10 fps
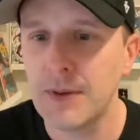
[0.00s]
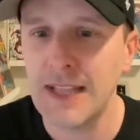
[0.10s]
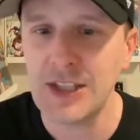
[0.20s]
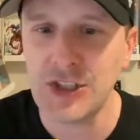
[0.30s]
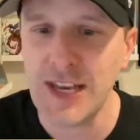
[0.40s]

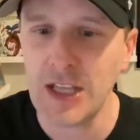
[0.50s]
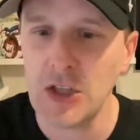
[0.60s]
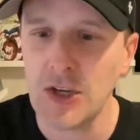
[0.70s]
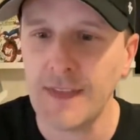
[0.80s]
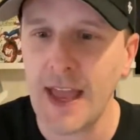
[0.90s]
But let's take
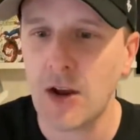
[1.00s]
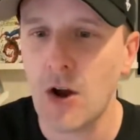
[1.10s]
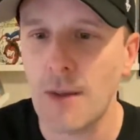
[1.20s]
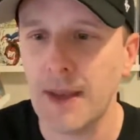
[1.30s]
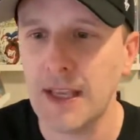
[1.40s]
a look at that
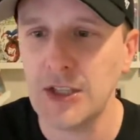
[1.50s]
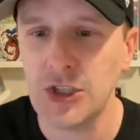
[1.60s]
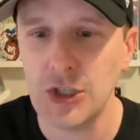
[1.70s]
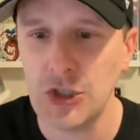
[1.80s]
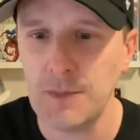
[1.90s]
comic.
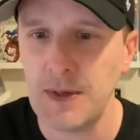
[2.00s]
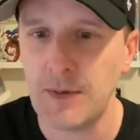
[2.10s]
It's it should